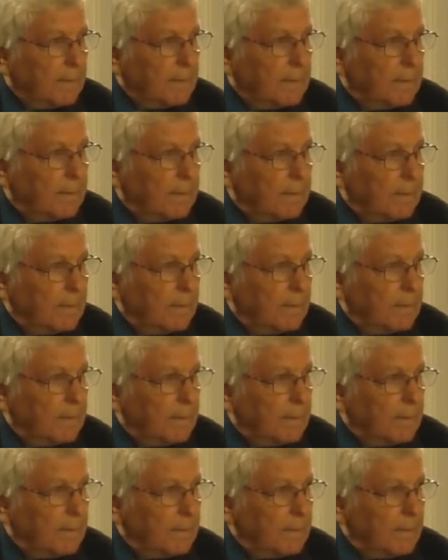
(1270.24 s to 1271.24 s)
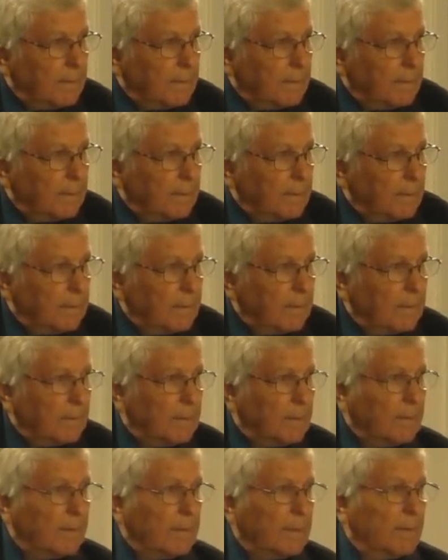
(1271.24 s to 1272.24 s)

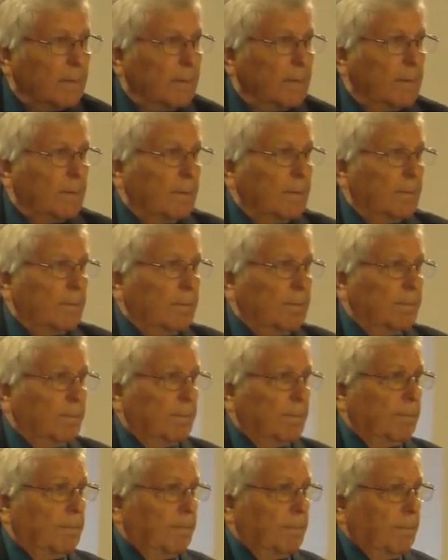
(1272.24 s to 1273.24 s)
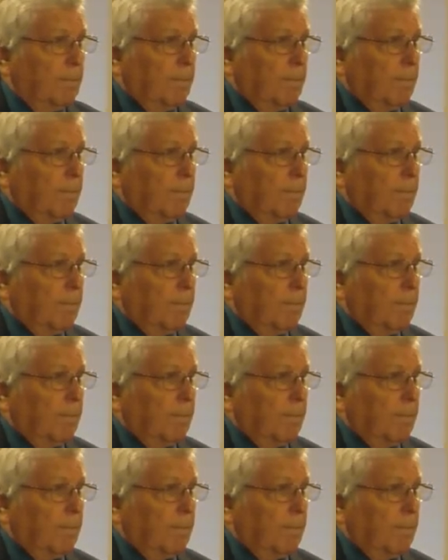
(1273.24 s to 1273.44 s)
[no speech]